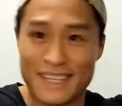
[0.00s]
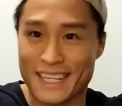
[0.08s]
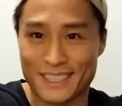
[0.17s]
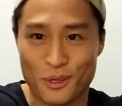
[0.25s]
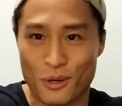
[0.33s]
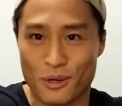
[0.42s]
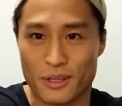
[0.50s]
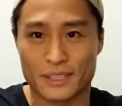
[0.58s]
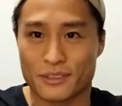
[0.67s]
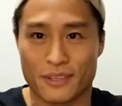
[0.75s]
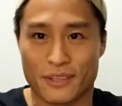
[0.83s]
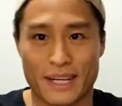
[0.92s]
next door.
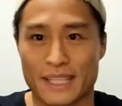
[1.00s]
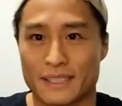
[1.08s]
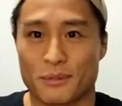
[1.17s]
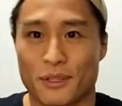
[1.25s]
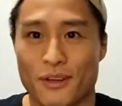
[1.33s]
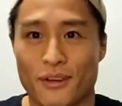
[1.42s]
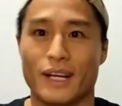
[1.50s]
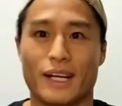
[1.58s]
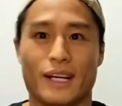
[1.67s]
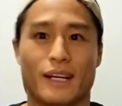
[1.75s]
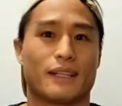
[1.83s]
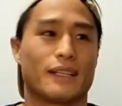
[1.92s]
It's crazy, bro.
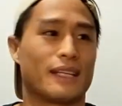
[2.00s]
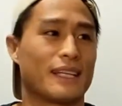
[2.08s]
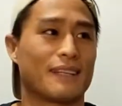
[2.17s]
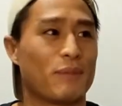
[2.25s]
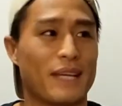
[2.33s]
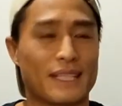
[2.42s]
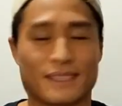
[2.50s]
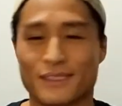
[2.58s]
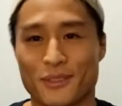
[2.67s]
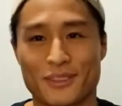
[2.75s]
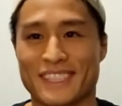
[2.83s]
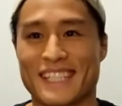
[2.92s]
Like it makes no
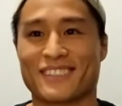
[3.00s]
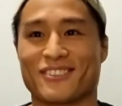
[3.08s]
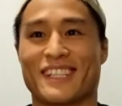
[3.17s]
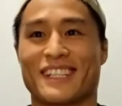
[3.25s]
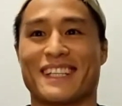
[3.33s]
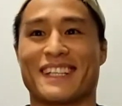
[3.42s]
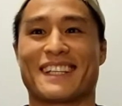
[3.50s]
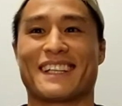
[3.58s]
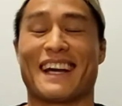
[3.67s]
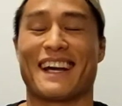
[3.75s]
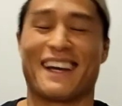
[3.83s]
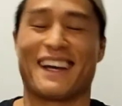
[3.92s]
sense. Man. Like
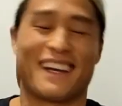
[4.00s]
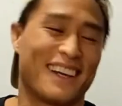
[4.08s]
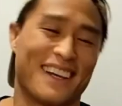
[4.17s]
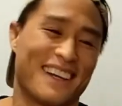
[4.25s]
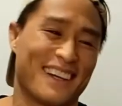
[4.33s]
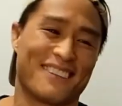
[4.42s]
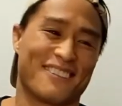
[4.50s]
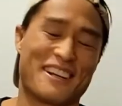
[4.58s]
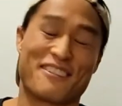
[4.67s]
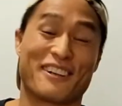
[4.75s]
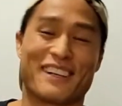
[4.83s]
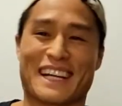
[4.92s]

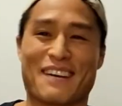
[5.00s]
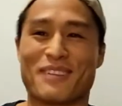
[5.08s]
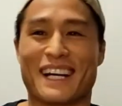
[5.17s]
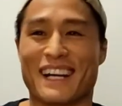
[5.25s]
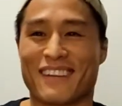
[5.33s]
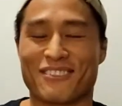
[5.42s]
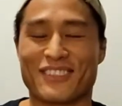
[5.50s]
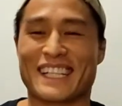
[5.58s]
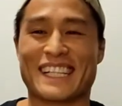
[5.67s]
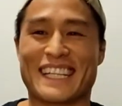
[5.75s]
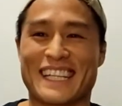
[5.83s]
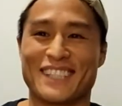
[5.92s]
whatever. Like I'm not I'm not gonna
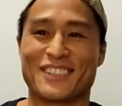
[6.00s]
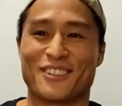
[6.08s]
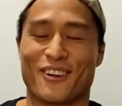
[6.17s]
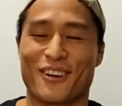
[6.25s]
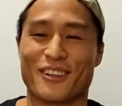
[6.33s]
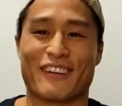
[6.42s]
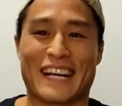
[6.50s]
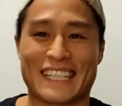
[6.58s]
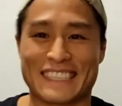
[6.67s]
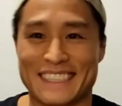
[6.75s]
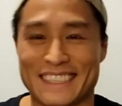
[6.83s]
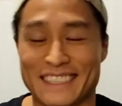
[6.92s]
get into all the
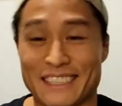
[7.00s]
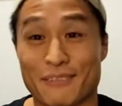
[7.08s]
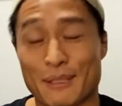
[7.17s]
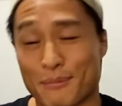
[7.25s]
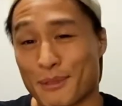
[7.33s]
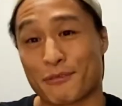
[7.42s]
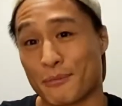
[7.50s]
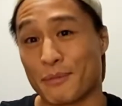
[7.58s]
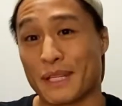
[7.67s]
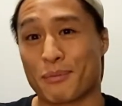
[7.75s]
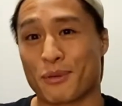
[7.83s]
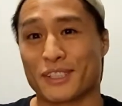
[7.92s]
vaccine stuff. Like, but for
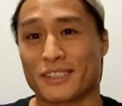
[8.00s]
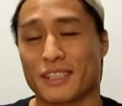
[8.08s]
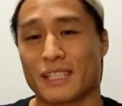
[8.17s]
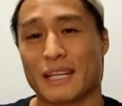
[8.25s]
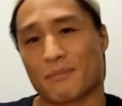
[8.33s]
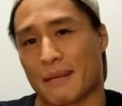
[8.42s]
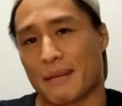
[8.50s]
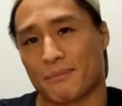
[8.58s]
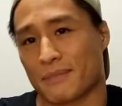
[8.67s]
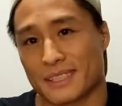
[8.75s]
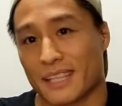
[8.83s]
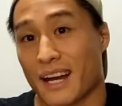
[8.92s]
me personally, I'm I'm
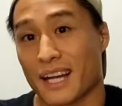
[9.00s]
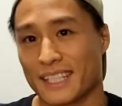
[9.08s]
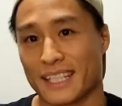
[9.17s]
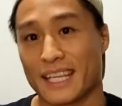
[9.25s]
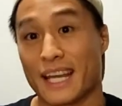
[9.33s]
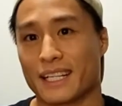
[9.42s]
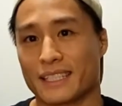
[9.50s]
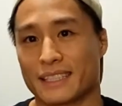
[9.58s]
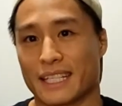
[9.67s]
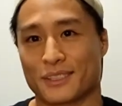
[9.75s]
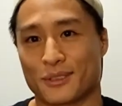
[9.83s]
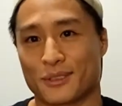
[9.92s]
just not gonna get it because I
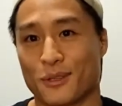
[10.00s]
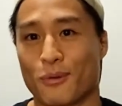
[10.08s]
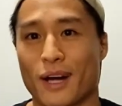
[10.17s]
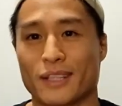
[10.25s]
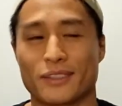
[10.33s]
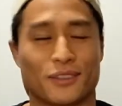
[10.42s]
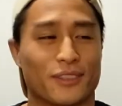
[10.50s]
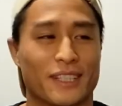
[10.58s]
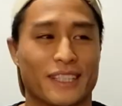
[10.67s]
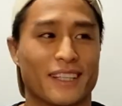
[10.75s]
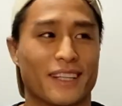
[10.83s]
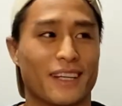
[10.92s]
just don't want to.
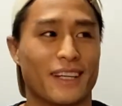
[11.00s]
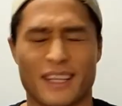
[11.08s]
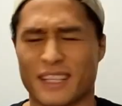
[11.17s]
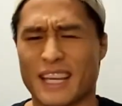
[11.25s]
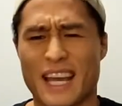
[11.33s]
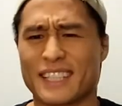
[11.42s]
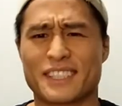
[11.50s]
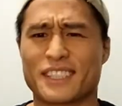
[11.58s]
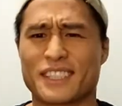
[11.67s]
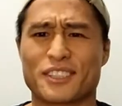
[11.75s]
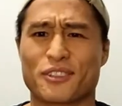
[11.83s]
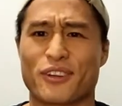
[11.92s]
And yeah, it's
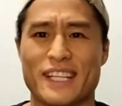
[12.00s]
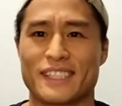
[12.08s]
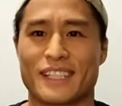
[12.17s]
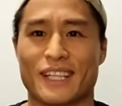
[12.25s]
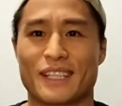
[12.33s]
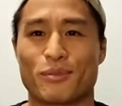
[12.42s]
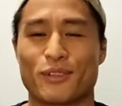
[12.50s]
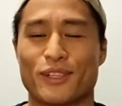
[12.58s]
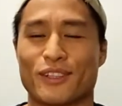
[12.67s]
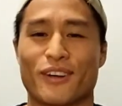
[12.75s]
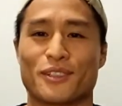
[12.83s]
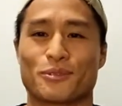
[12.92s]
just crazy that they're putting
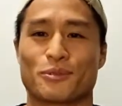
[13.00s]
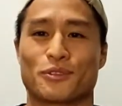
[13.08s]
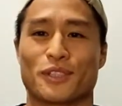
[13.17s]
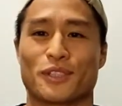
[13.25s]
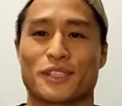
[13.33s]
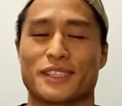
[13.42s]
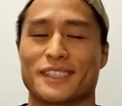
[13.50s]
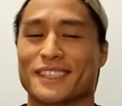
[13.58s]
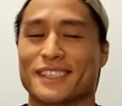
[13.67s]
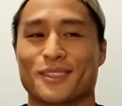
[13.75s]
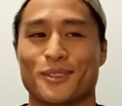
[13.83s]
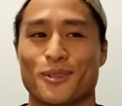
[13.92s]
all these restrictions just
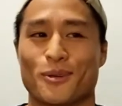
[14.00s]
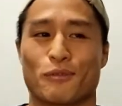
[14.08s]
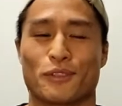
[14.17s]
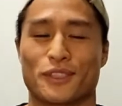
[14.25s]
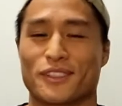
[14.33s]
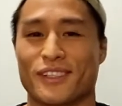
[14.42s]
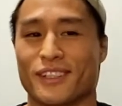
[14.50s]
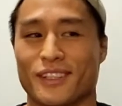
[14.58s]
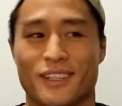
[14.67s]
to go over to the